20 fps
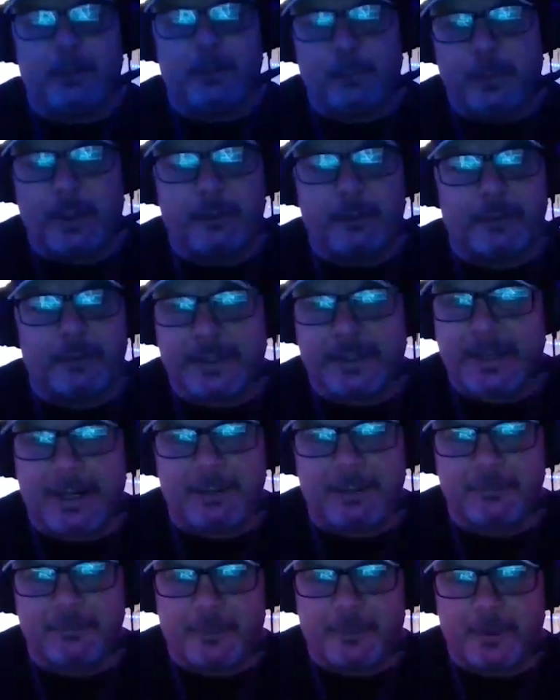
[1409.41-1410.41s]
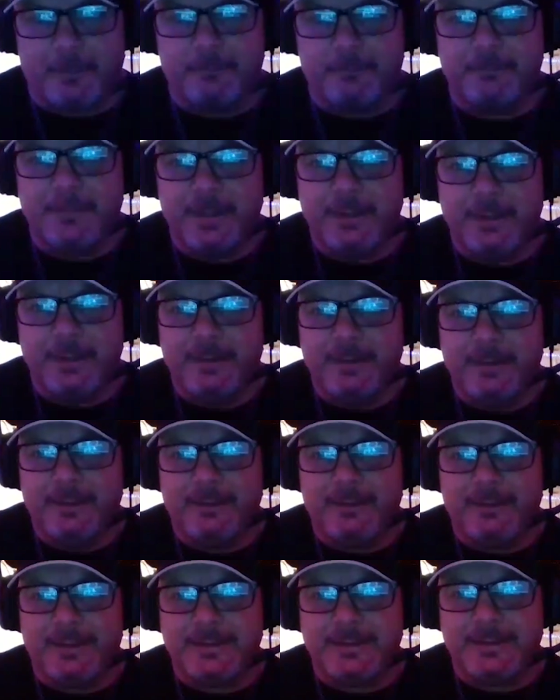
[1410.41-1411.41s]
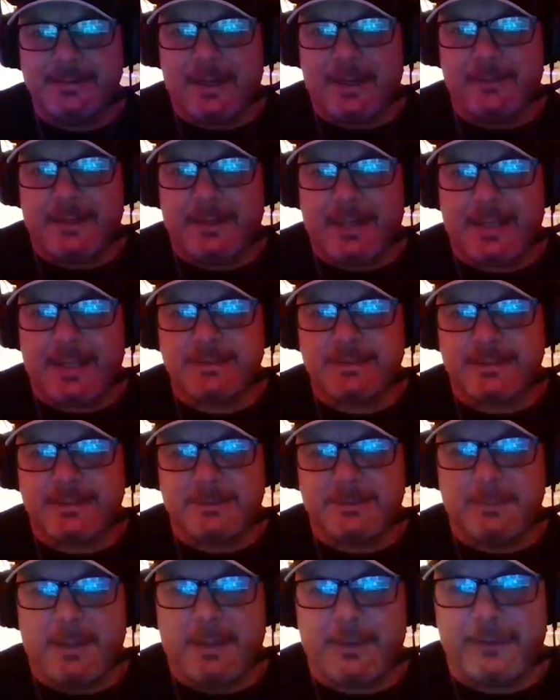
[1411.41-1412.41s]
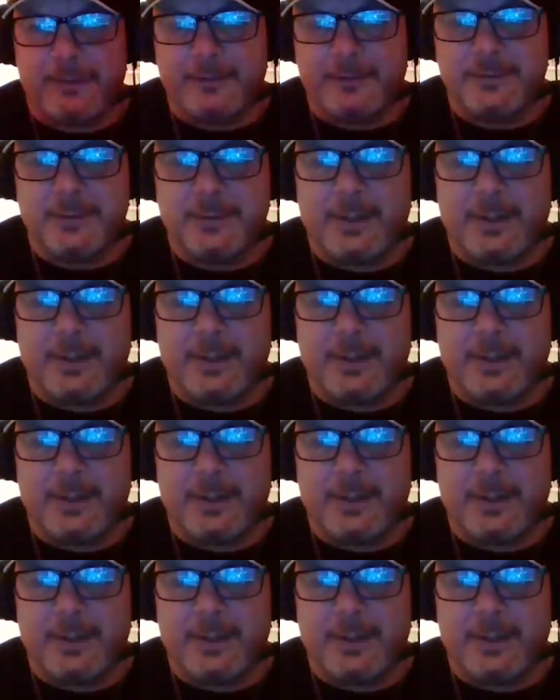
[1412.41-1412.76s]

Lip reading: or wherever it came from, it's now the Estes method.